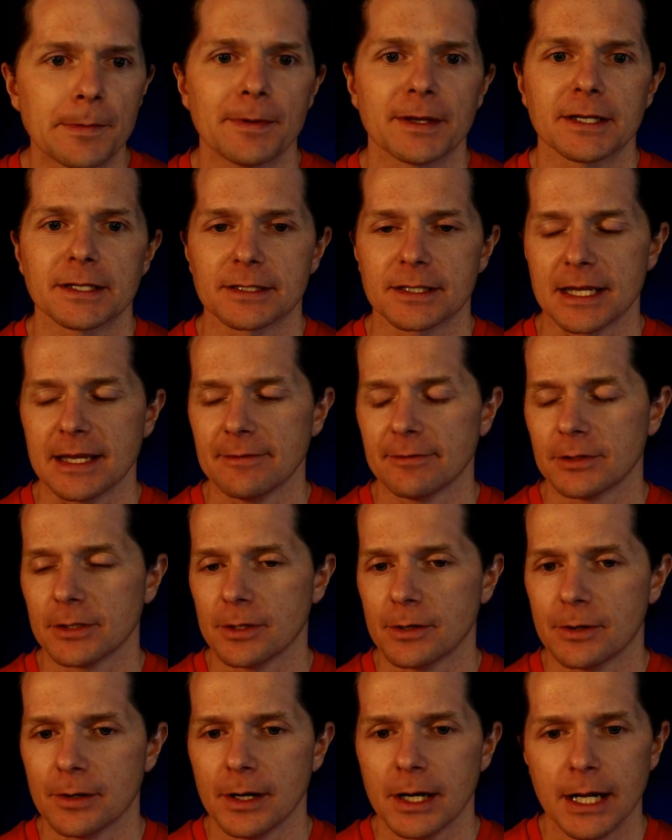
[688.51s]
because even
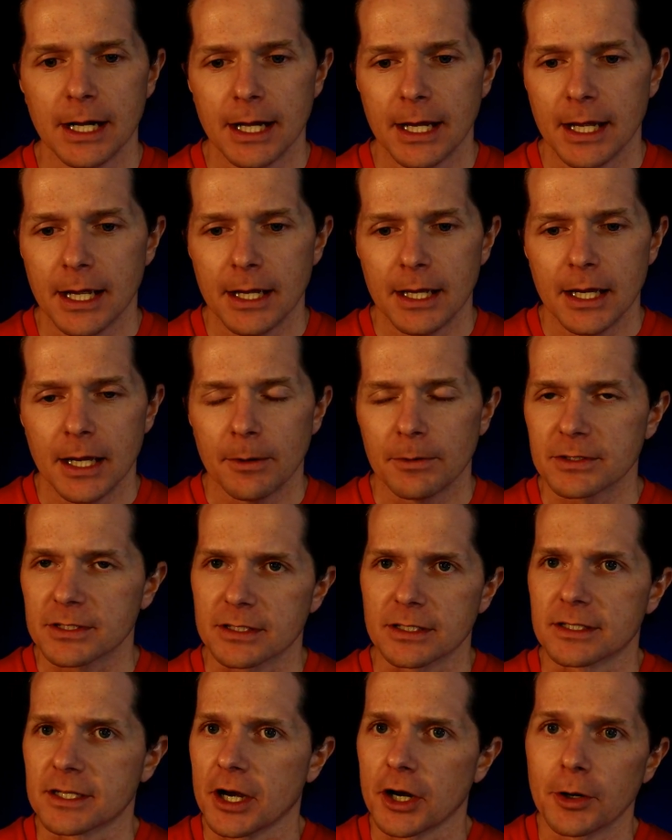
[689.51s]
though it
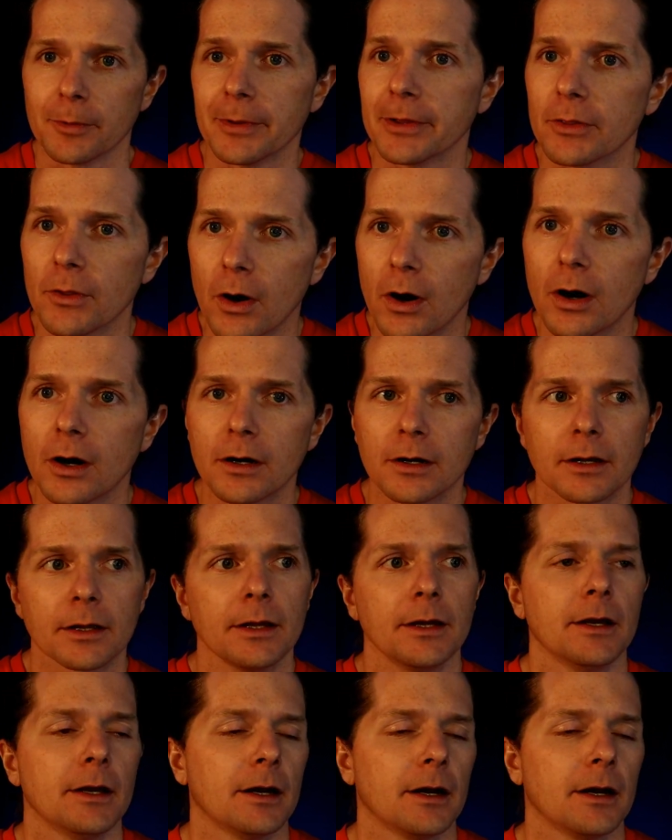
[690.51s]
wasn't a terribly long,